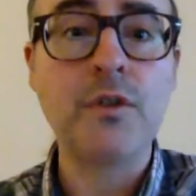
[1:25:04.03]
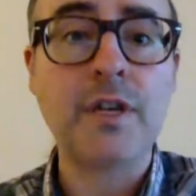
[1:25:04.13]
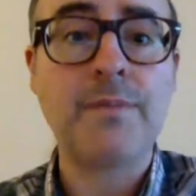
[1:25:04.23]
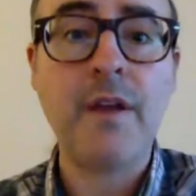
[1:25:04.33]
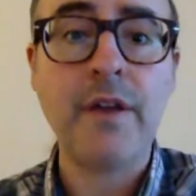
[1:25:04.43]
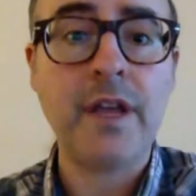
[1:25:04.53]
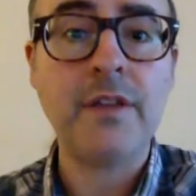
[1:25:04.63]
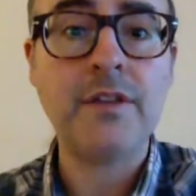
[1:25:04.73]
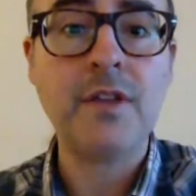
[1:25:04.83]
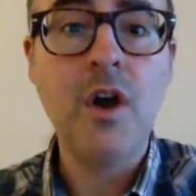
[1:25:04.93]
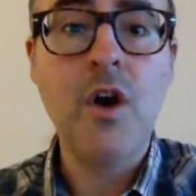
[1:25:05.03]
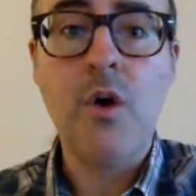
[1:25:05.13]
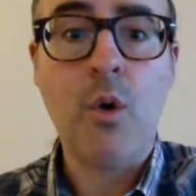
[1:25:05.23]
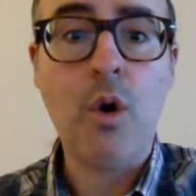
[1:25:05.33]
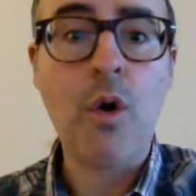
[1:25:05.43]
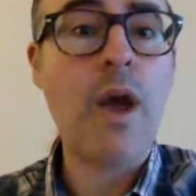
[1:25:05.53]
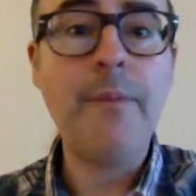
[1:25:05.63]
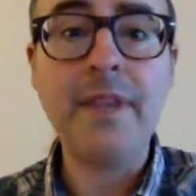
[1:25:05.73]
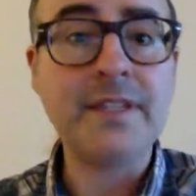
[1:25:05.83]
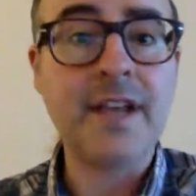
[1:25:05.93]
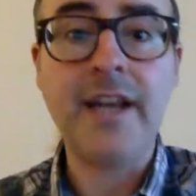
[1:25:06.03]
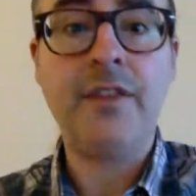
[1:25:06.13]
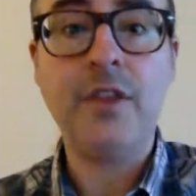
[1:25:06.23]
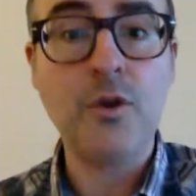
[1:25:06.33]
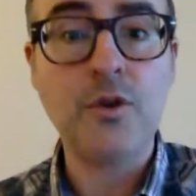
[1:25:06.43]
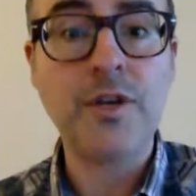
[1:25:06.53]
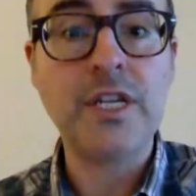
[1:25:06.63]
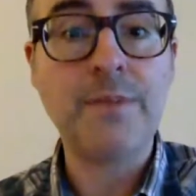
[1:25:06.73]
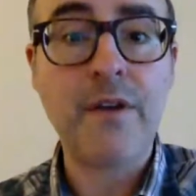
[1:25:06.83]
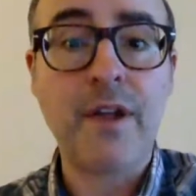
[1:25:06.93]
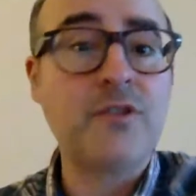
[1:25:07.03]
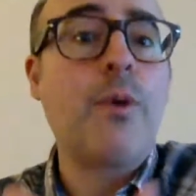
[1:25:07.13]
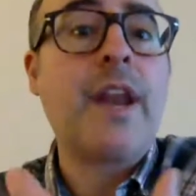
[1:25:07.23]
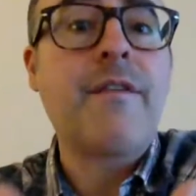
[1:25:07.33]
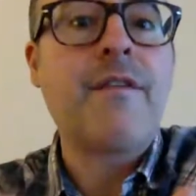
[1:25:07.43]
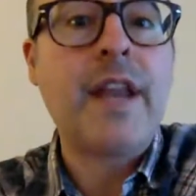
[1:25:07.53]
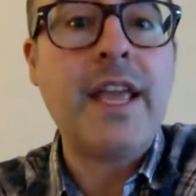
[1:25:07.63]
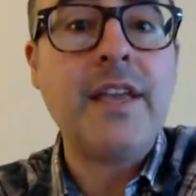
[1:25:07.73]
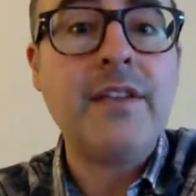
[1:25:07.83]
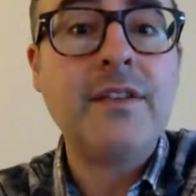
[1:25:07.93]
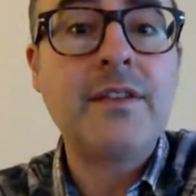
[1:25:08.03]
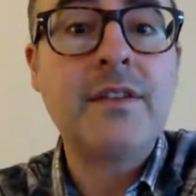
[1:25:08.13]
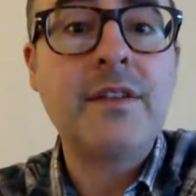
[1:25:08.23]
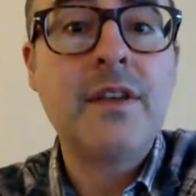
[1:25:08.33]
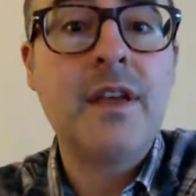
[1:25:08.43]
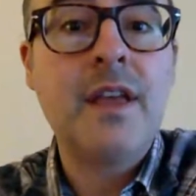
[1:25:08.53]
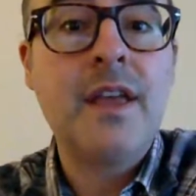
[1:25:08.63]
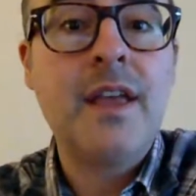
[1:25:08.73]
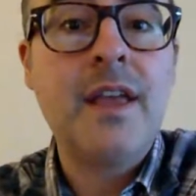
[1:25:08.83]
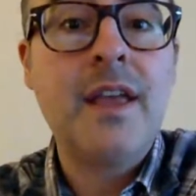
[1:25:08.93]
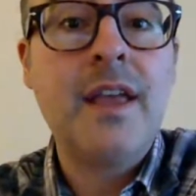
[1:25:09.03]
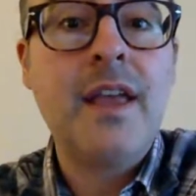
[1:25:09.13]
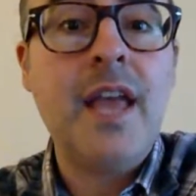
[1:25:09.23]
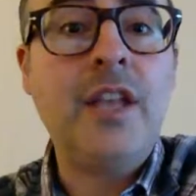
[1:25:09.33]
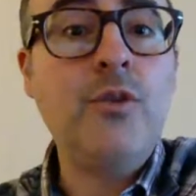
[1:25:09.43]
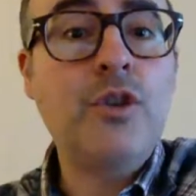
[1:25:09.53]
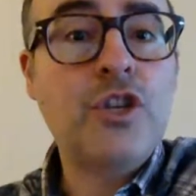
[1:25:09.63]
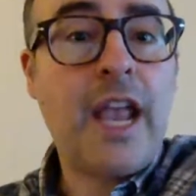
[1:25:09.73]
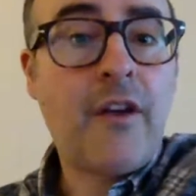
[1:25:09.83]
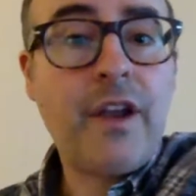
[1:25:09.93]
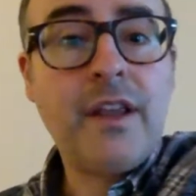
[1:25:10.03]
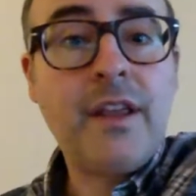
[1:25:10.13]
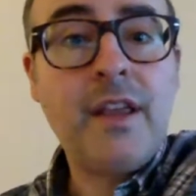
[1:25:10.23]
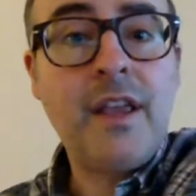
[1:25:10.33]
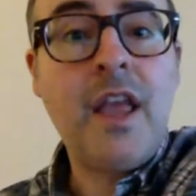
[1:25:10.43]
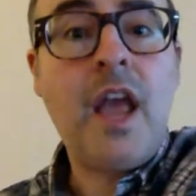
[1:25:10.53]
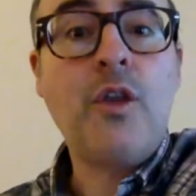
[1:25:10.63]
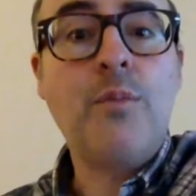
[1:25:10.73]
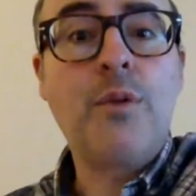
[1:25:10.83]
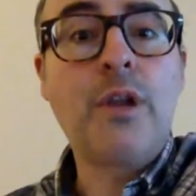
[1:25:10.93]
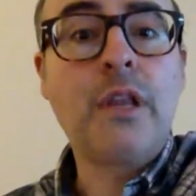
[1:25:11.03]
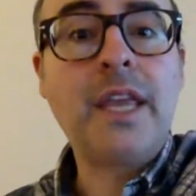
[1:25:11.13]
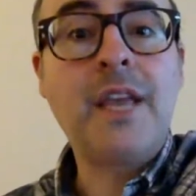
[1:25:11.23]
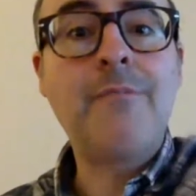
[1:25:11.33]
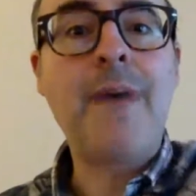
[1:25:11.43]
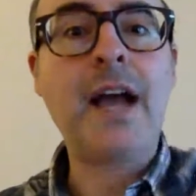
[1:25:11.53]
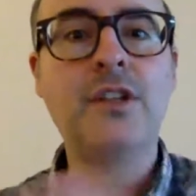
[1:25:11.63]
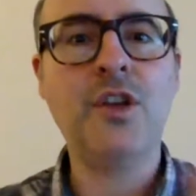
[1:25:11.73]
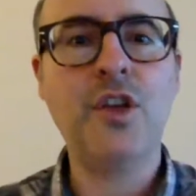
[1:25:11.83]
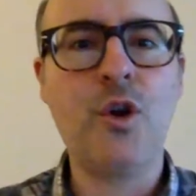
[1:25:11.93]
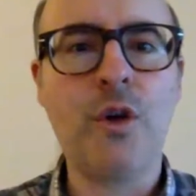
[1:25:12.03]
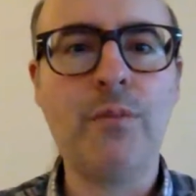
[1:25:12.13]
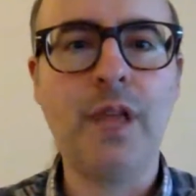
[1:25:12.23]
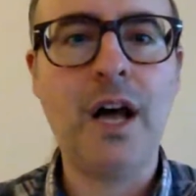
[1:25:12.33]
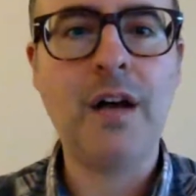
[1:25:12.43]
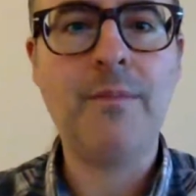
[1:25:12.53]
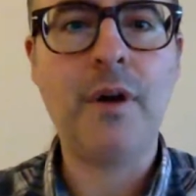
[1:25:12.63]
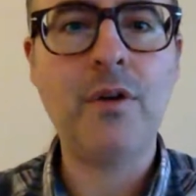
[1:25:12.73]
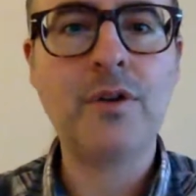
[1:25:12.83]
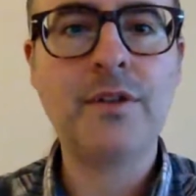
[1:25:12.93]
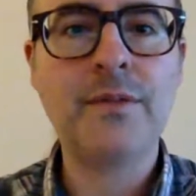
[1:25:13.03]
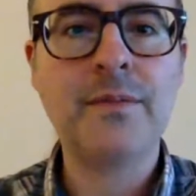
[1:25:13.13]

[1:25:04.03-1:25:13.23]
experience, or web design and the user experience, or whatever it is. And you share it and you put a link back to your blog post,